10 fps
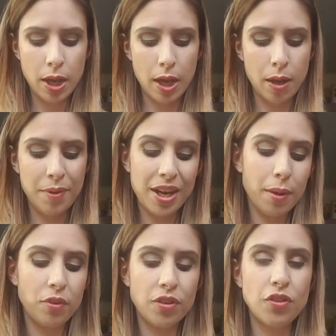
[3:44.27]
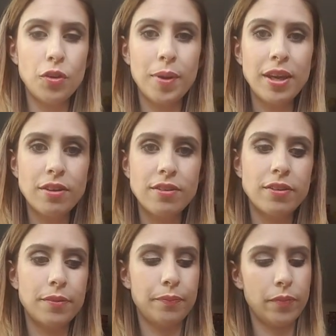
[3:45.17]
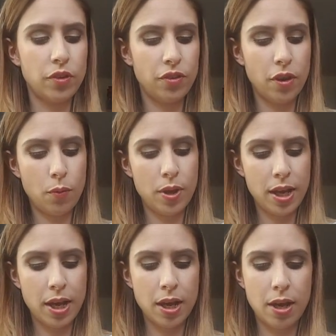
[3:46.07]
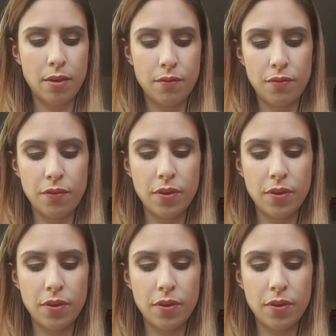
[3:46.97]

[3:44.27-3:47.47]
It comes in 2 bits. So we have